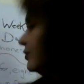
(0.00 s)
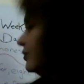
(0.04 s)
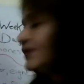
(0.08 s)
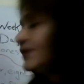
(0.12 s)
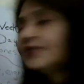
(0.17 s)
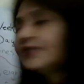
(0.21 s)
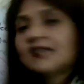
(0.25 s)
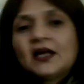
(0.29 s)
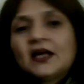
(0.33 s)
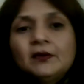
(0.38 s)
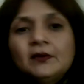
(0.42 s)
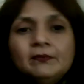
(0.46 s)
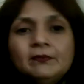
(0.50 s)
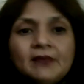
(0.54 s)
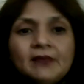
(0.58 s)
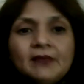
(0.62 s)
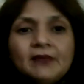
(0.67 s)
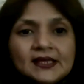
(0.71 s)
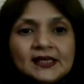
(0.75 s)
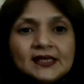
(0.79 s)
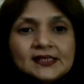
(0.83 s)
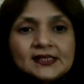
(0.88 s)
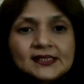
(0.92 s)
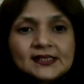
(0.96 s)
Some
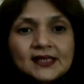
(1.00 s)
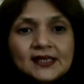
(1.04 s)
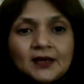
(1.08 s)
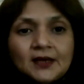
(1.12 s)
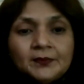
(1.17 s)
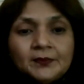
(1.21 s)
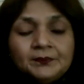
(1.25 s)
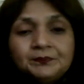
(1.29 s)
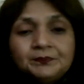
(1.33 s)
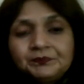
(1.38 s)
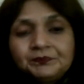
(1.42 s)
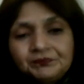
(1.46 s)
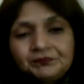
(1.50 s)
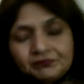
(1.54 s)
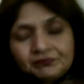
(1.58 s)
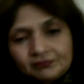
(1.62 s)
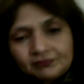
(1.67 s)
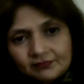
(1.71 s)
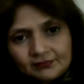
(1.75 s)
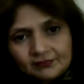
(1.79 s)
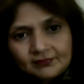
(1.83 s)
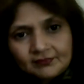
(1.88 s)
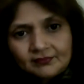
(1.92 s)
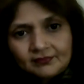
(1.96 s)
and some,
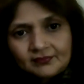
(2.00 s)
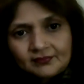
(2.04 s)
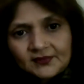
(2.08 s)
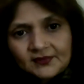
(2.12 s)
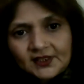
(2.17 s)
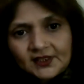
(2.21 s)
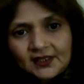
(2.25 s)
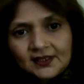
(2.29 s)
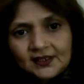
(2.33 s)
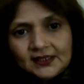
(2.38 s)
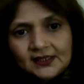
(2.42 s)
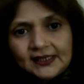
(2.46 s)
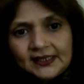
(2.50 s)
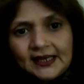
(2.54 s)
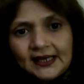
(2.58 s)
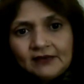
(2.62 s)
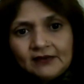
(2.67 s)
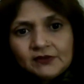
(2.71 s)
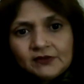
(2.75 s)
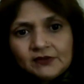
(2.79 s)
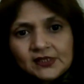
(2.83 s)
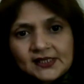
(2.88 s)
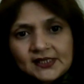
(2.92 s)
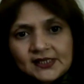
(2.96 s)
they
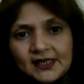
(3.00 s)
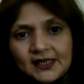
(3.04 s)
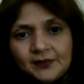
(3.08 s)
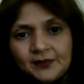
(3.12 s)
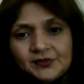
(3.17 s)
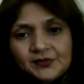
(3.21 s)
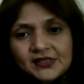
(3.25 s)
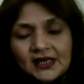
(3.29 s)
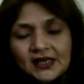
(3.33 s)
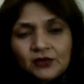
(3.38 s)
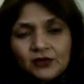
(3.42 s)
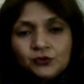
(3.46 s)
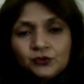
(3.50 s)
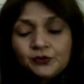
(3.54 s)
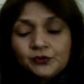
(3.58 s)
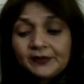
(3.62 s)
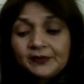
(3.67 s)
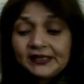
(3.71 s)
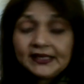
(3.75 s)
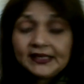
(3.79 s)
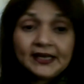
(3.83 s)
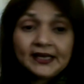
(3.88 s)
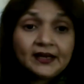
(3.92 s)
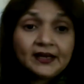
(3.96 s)
have the same sound,
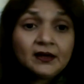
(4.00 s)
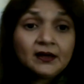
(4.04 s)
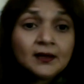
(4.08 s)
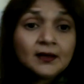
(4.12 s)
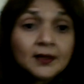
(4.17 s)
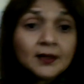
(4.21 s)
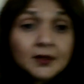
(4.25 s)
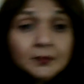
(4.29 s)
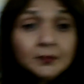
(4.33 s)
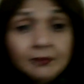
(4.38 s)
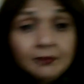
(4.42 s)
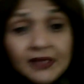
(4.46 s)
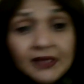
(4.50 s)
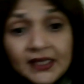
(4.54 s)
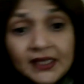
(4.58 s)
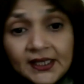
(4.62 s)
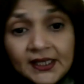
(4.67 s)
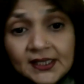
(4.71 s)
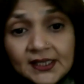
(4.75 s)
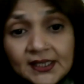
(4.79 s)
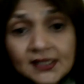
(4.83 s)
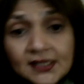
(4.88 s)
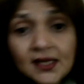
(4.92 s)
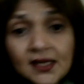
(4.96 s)
but their
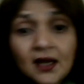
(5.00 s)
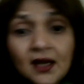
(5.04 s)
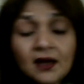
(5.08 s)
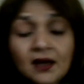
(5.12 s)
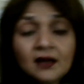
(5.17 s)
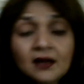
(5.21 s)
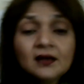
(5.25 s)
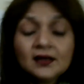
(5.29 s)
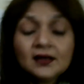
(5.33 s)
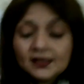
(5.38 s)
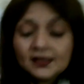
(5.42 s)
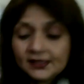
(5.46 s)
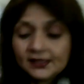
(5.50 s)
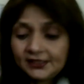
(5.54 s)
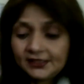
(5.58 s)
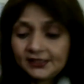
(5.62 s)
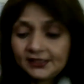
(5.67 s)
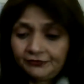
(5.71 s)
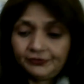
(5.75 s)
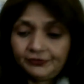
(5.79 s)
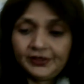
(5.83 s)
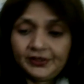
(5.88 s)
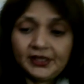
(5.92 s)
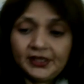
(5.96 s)
meanings are
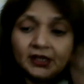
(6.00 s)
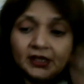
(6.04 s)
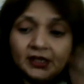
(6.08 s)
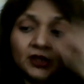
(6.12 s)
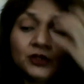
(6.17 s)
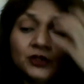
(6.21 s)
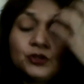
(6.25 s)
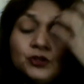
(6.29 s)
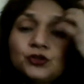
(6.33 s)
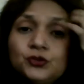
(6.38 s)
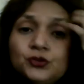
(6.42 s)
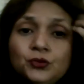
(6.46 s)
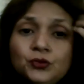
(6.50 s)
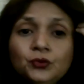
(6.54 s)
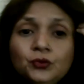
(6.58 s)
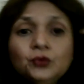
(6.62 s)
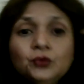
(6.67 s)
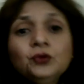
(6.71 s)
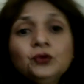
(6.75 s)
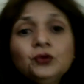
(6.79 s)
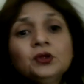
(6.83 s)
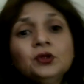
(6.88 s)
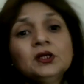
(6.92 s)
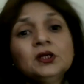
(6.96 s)
different.
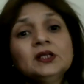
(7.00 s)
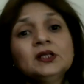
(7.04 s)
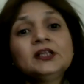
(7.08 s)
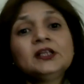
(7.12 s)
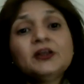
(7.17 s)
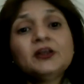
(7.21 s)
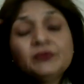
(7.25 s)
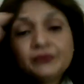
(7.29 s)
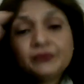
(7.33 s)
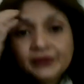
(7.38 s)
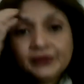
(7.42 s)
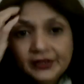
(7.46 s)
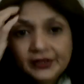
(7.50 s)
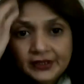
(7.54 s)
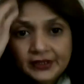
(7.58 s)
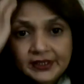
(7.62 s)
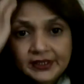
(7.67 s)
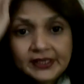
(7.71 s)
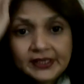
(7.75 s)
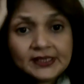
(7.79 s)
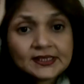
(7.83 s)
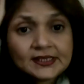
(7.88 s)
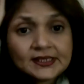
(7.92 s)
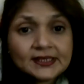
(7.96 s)
So the
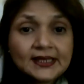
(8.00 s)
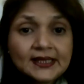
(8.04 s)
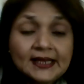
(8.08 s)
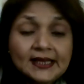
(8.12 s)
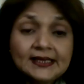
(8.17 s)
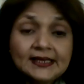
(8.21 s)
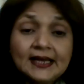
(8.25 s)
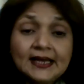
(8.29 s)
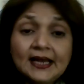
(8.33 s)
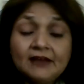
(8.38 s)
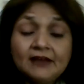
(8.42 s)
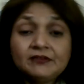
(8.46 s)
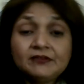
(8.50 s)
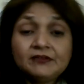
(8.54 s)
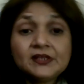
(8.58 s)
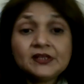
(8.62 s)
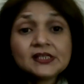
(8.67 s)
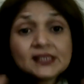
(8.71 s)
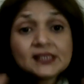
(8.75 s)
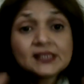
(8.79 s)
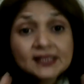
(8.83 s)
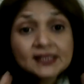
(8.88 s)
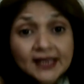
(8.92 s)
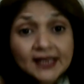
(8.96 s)
words that have the
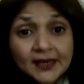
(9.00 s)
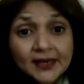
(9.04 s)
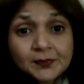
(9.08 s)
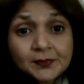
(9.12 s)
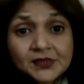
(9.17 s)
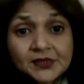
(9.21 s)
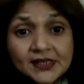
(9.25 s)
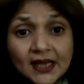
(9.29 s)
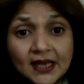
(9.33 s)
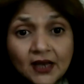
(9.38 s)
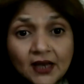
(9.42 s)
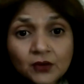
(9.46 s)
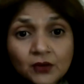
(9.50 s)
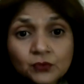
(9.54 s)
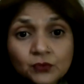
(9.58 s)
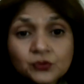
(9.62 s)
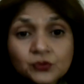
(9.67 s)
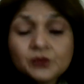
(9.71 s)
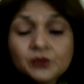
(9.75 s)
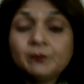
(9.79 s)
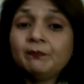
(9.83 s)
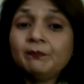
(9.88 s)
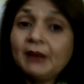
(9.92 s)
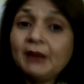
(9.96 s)
same
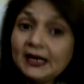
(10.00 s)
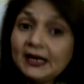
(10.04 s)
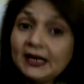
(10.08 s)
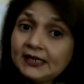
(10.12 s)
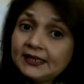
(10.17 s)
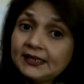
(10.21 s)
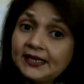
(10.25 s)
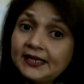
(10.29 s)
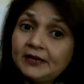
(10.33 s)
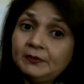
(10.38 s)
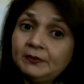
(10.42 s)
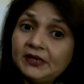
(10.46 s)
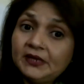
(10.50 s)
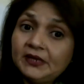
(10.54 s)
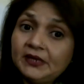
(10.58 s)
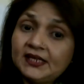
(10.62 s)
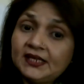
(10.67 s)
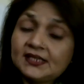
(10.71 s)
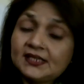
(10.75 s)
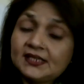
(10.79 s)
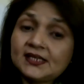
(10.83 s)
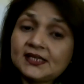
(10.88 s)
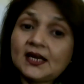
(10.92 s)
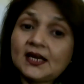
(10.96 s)
sound, but their
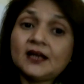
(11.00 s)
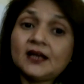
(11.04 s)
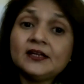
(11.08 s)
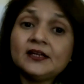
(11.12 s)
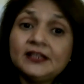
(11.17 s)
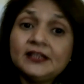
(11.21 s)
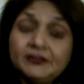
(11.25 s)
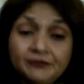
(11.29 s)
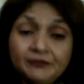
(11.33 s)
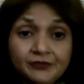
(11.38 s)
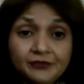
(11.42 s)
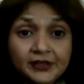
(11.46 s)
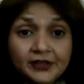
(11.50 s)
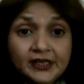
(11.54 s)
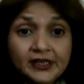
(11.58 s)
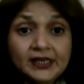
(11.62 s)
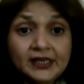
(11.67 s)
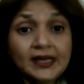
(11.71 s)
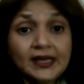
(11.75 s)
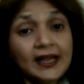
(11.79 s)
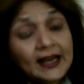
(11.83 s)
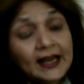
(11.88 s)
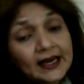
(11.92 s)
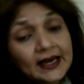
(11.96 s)
meanings are different
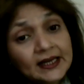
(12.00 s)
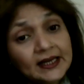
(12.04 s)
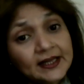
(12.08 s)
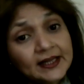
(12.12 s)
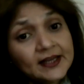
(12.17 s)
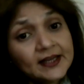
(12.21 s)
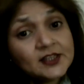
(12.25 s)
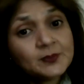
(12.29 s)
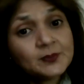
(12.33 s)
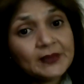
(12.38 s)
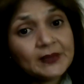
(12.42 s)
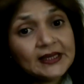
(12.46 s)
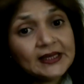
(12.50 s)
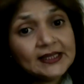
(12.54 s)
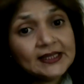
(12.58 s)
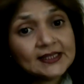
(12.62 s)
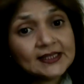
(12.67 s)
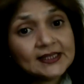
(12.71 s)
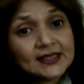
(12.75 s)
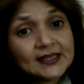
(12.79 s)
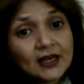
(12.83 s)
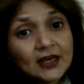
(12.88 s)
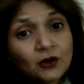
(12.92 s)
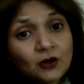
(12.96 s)
and their
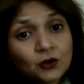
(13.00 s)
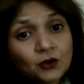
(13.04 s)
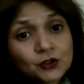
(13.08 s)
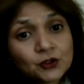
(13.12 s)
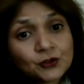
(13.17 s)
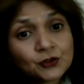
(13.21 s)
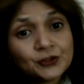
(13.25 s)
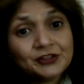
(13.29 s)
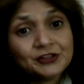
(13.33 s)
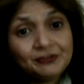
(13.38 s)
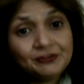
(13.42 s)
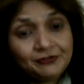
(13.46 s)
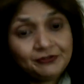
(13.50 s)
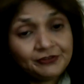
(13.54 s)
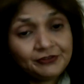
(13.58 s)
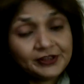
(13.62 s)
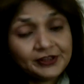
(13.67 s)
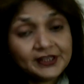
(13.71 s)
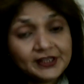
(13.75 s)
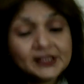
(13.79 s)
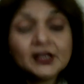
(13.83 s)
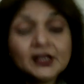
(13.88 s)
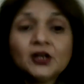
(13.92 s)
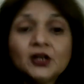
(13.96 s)
spellings are also
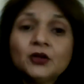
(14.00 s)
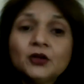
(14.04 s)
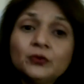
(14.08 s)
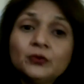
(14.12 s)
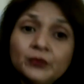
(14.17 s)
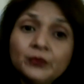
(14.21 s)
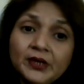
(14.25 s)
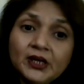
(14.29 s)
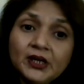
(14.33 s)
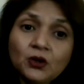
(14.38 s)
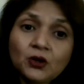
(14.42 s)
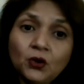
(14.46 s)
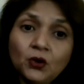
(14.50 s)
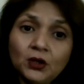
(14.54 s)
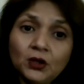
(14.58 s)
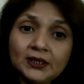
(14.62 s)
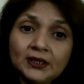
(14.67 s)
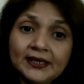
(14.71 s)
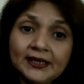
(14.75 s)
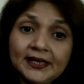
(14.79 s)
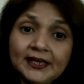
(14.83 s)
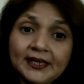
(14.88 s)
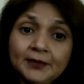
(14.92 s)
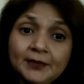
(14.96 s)
different, we
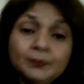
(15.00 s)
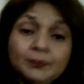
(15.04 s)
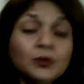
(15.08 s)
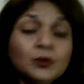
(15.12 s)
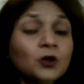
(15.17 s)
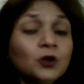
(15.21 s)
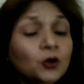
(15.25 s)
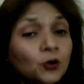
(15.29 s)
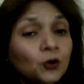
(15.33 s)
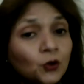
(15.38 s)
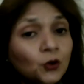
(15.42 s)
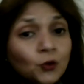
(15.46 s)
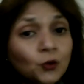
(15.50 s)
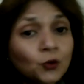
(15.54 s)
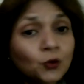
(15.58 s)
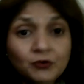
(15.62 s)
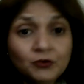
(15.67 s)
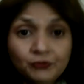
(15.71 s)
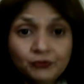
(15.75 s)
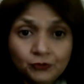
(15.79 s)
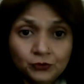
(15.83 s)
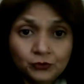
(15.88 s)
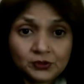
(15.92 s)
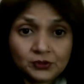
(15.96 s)
call them
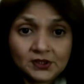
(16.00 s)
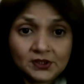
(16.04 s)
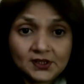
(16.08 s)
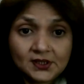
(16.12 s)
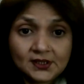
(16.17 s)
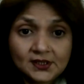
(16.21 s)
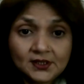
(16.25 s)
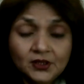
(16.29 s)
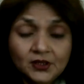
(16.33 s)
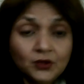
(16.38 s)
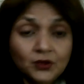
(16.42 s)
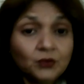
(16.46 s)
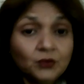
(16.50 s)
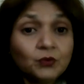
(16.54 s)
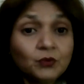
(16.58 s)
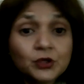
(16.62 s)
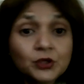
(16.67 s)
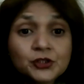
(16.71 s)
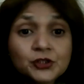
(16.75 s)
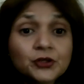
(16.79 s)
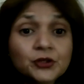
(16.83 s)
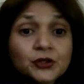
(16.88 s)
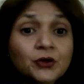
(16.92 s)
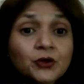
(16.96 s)
homophones.
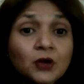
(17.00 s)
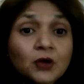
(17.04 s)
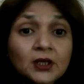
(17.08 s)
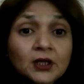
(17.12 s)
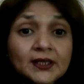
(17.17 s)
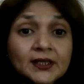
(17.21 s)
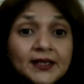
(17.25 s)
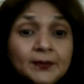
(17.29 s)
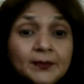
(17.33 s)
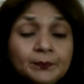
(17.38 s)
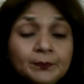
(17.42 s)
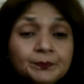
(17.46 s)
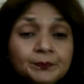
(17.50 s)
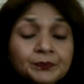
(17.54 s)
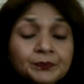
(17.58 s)
What do you call them?